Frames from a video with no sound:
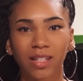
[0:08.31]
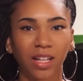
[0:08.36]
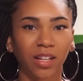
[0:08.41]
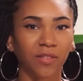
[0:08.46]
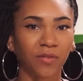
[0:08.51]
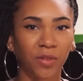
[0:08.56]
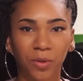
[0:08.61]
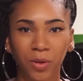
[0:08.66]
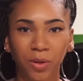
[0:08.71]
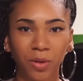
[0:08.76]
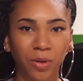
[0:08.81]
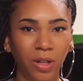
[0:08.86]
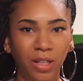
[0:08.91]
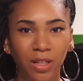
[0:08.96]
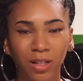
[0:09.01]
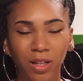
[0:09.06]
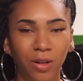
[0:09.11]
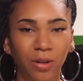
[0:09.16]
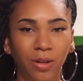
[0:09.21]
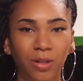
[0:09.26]
Like if you were
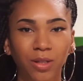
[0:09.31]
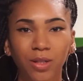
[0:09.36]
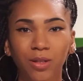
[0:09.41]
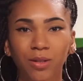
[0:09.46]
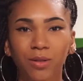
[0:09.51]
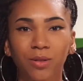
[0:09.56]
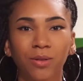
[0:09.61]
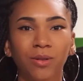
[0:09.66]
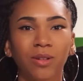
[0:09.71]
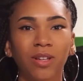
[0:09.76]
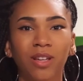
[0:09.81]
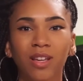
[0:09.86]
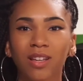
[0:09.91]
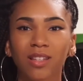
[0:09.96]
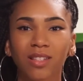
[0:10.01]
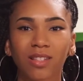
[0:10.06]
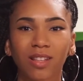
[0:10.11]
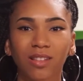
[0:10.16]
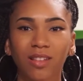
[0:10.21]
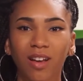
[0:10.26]
going to go to
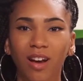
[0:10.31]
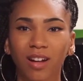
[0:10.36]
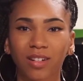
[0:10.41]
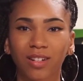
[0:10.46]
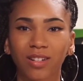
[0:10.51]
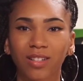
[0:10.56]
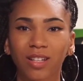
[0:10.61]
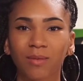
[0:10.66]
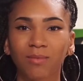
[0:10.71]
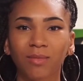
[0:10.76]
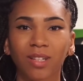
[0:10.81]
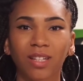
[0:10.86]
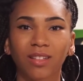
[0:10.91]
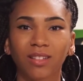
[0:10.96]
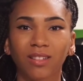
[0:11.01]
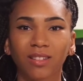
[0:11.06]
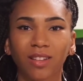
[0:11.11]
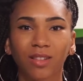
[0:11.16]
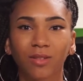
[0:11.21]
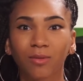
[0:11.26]
salon or
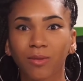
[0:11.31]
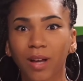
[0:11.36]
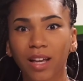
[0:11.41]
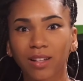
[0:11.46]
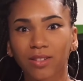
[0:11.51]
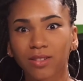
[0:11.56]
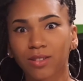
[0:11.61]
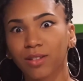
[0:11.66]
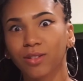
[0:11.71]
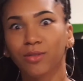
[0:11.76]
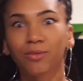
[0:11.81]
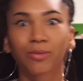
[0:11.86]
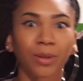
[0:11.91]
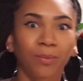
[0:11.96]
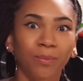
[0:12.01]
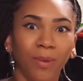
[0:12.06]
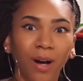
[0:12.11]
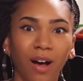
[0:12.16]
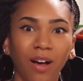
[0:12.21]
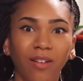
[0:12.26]
something, get the wax, you
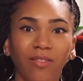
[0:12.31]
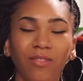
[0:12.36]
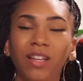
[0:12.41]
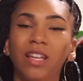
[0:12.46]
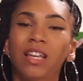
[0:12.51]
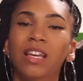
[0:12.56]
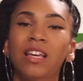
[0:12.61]
rip off.